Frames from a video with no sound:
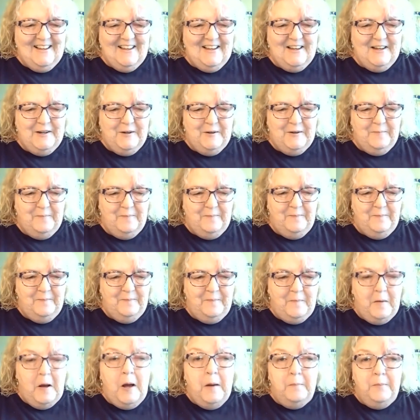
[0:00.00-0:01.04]

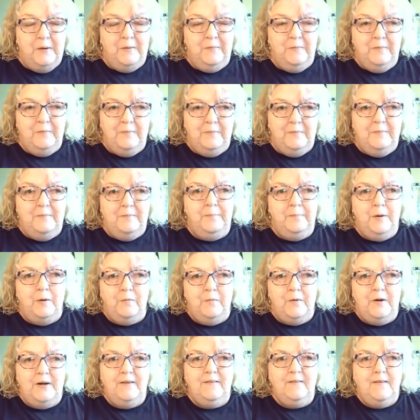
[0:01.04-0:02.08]
But
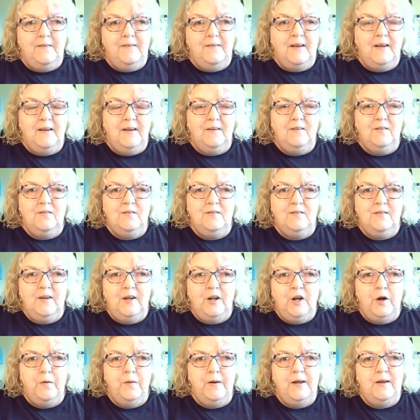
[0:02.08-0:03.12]
one of the things,
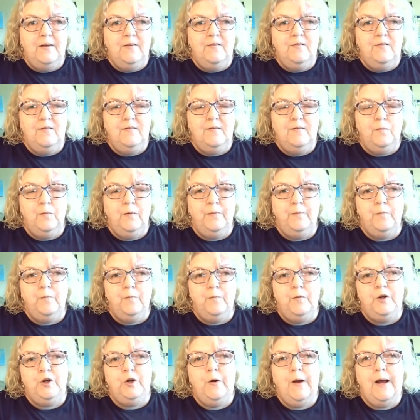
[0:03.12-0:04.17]
is
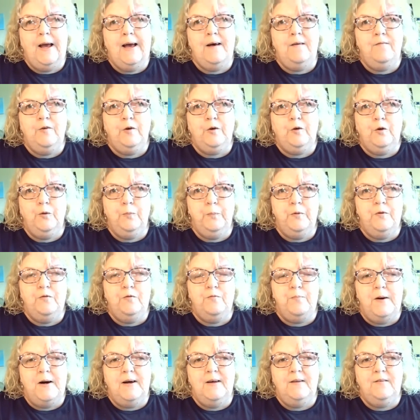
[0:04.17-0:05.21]
when you have a group of
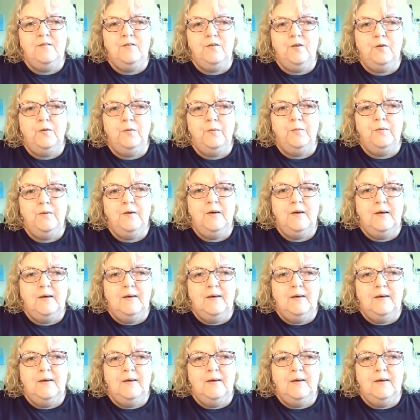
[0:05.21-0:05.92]
mods who